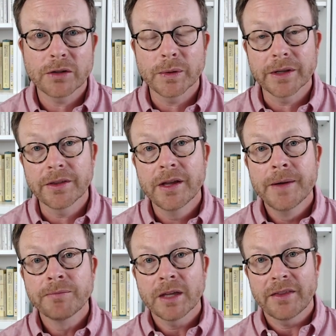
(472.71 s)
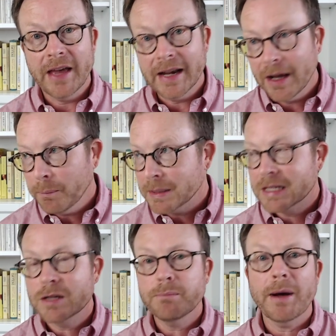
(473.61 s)
with that help
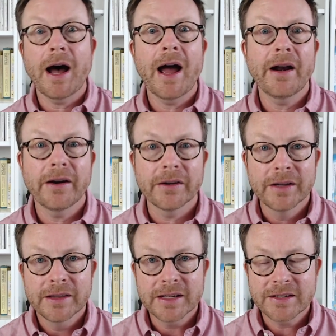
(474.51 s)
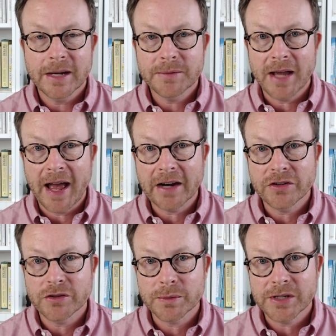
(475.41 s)
inspire these types of
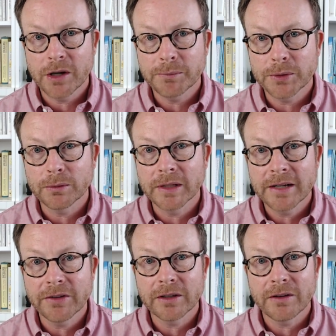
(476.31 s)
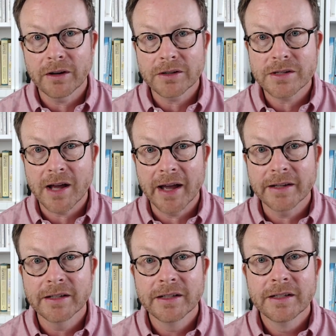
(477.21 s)
actions, which help you live
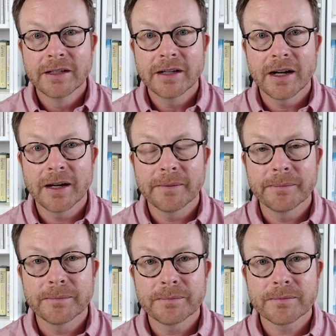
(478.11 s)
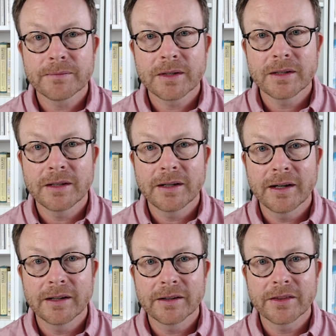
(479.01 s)
alongside the
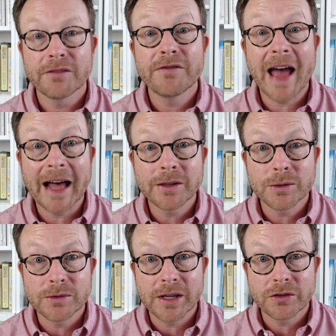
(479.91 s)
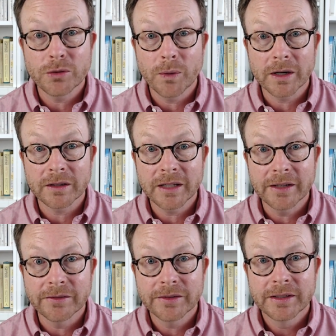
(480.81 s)
values that you want to live?